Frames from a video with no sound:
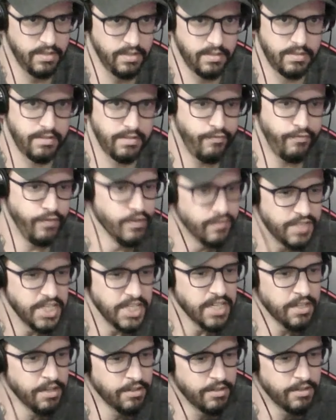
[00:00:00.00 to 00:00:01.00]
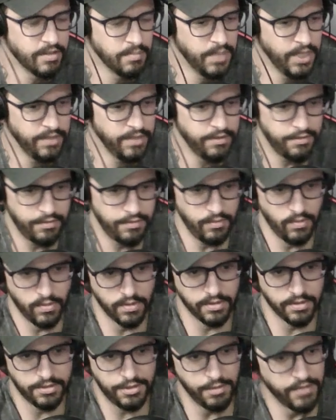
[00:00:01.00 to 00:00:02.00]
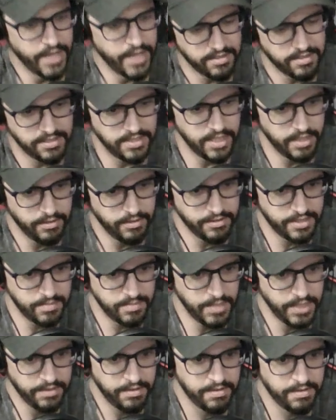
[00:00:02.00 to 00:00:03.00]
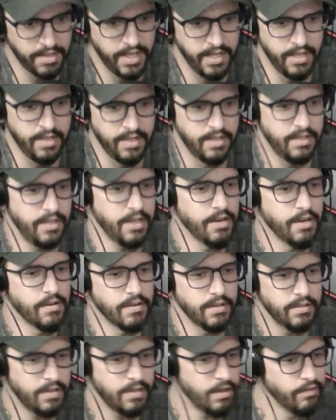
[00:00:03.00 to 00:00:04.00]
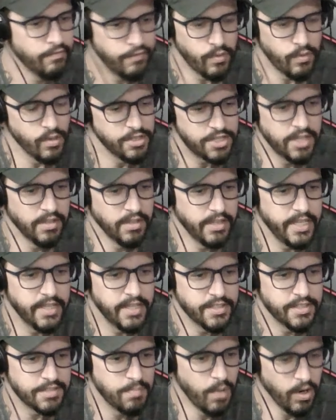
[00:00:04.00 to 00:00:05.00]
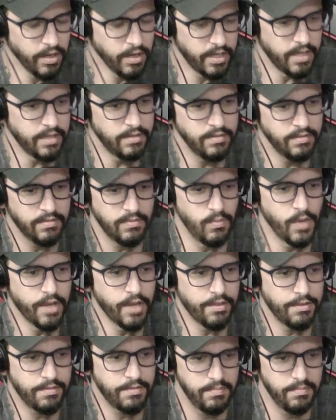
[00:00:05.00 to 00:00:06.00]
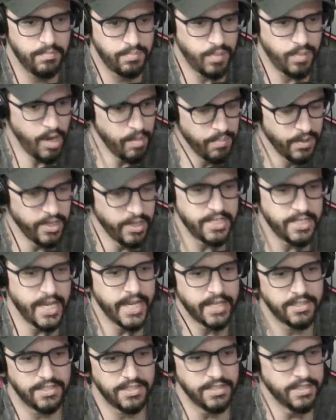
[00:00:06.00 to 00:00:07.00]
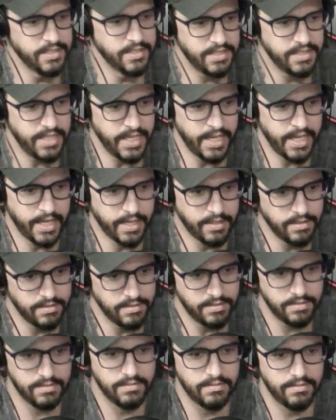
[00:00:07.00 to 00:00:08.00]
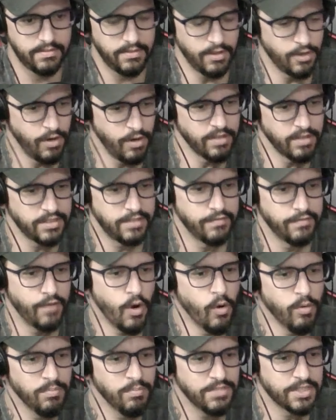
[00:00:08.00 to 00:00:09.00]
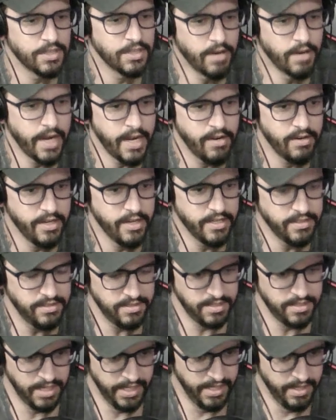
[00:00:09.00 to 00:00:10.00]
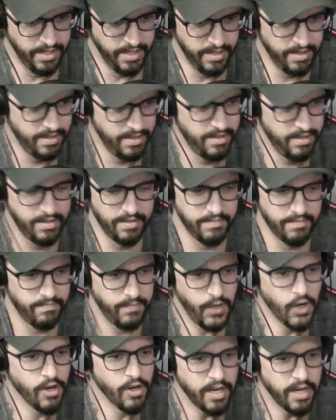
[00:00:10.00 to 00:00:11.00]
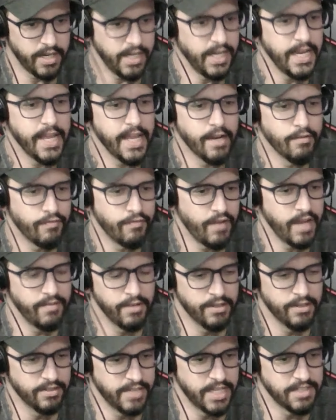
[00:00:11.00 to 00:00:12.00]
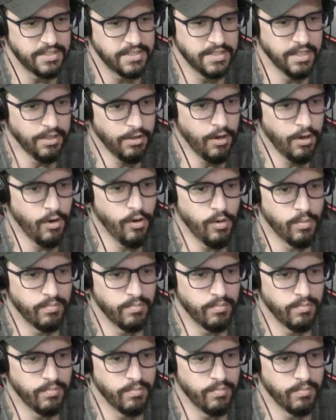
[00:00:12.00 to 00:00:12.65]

fifteen hundred dollars a month or two thousand dollars a month. You know, unfortunately, in this market with property taxes and the cost of homes in our areas, you're not going to get a five hundred thousand dollar home